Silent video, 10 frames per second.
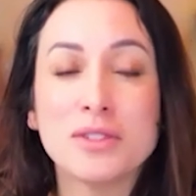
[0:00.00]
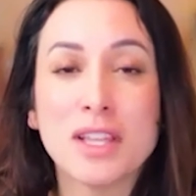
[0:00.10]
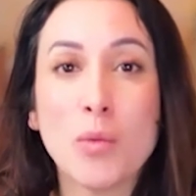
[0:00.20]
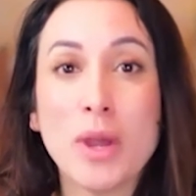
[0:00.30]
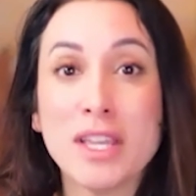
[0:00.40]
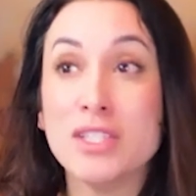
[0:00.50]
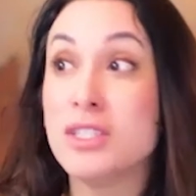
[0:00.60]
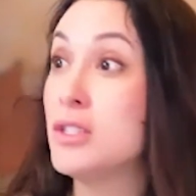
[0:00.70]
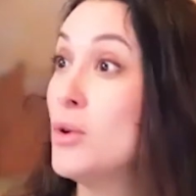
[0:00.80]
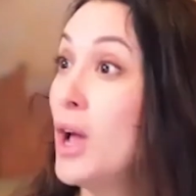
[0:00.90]
like ways
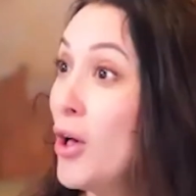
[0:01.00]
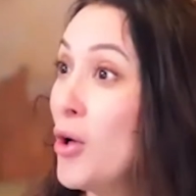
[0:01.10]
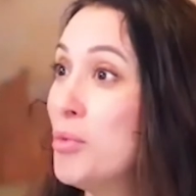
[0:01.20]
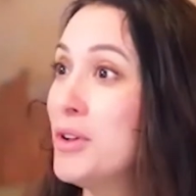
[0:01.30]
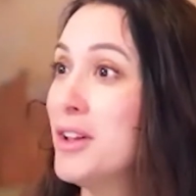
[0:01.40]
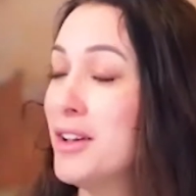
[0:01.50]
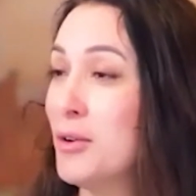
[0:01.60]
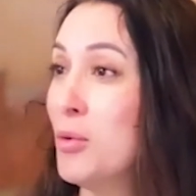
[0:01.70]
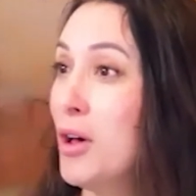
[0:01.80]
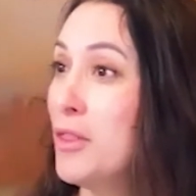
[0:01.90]
to help
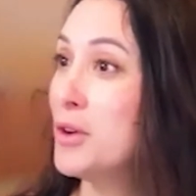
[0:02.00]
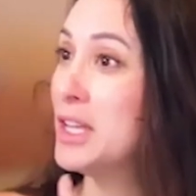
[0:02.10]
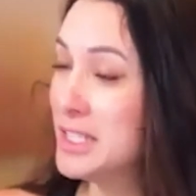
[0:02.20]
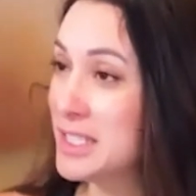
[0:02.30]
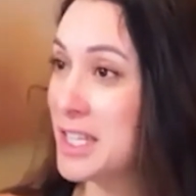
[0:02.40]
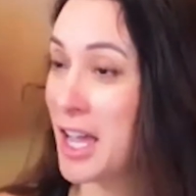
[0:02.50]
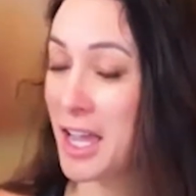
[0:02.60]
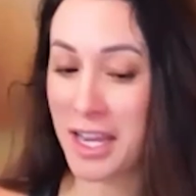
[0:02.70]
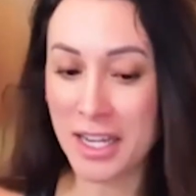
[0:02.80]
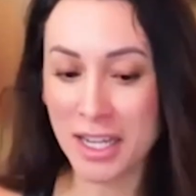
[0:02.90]
while they're
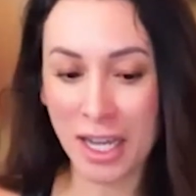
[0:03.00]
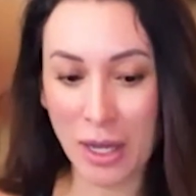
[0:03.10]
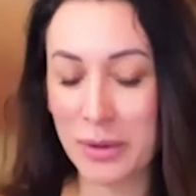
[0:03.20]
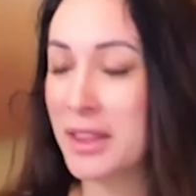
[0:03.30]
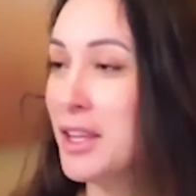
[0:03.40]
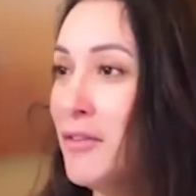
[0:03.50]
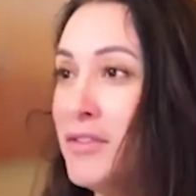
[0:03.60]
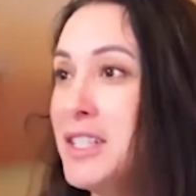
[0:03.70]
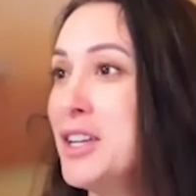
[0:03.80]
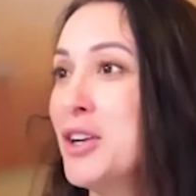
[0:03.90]
inside, I would love
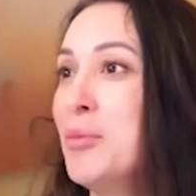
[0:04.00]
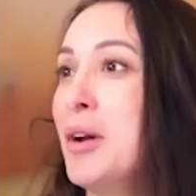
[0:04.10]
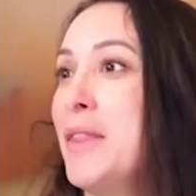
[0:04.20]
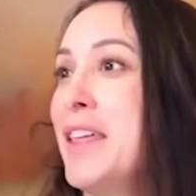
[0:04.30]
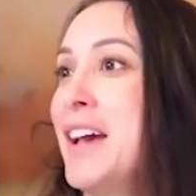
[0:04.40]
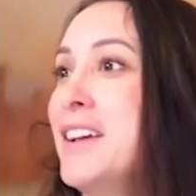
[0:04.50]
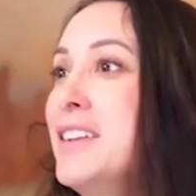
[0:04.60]
to hear about that.